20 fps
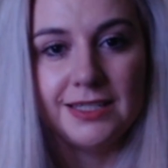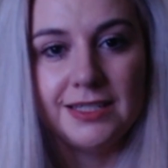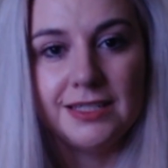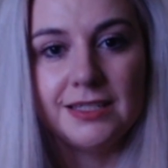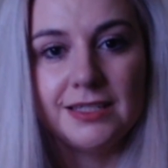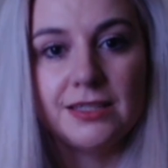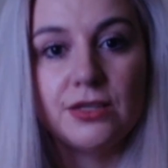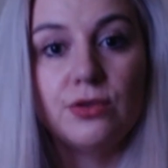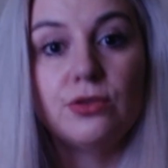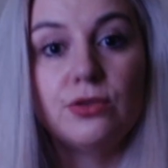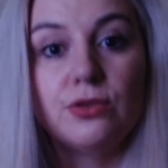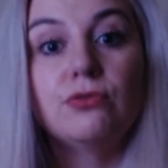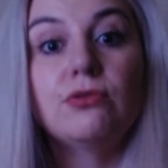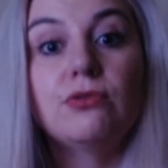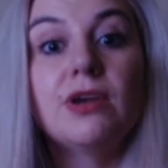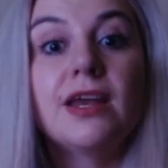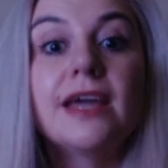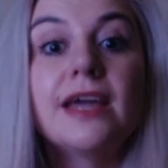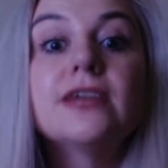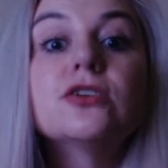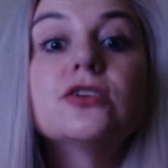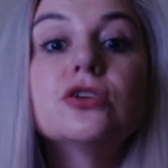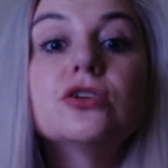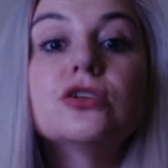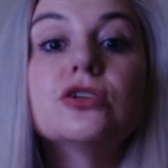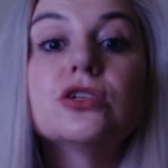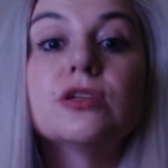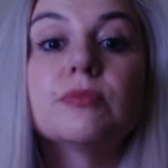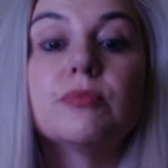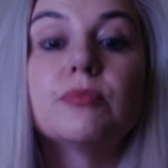So the
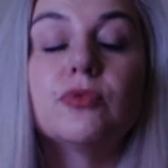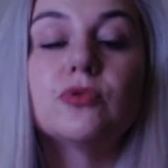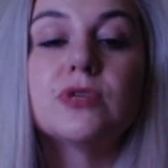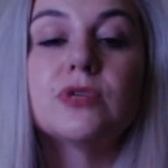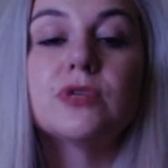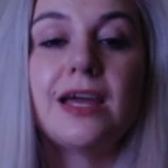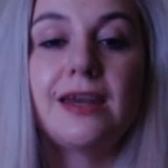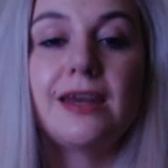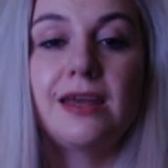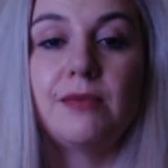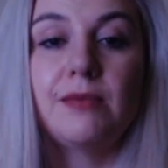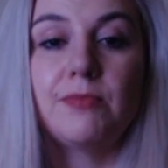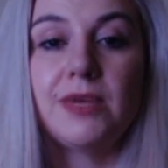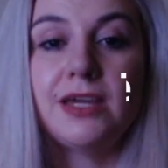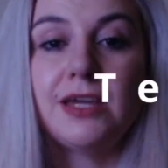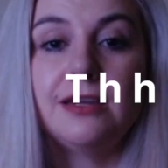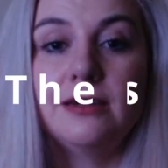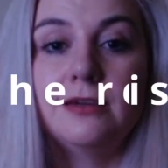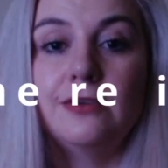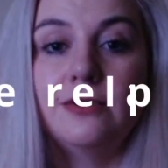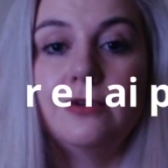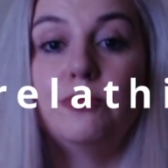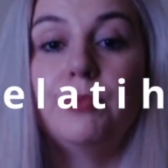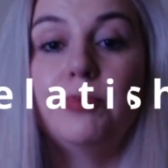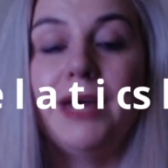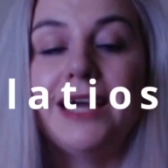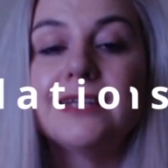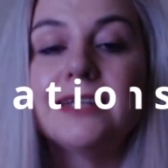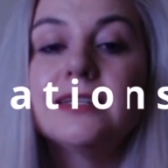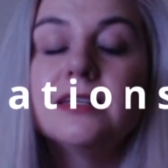relationship or dynamic or
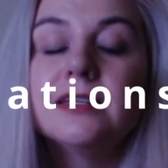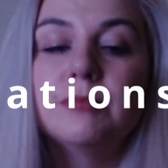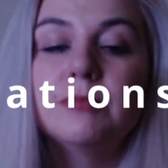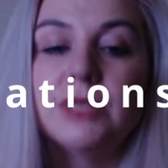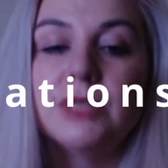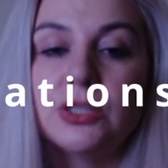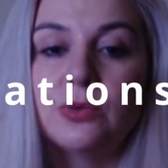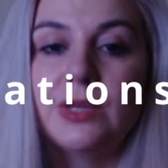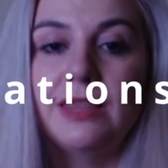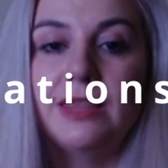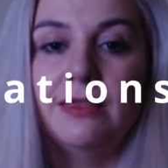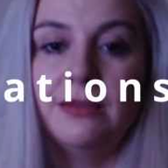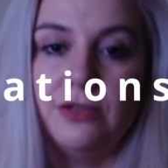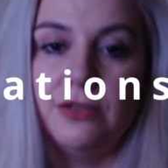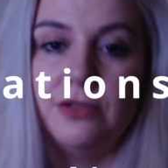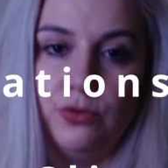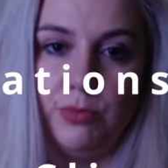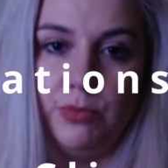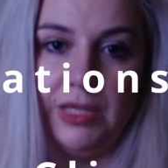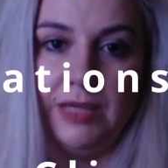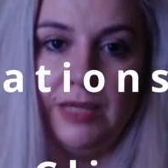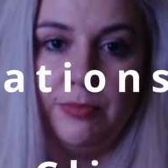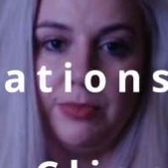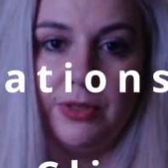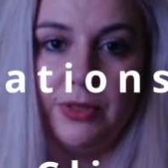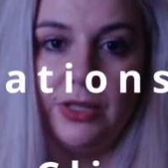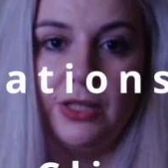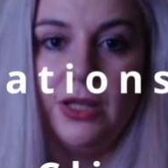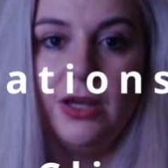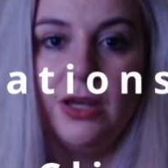pattern between the two
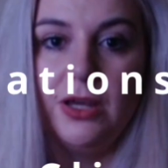people,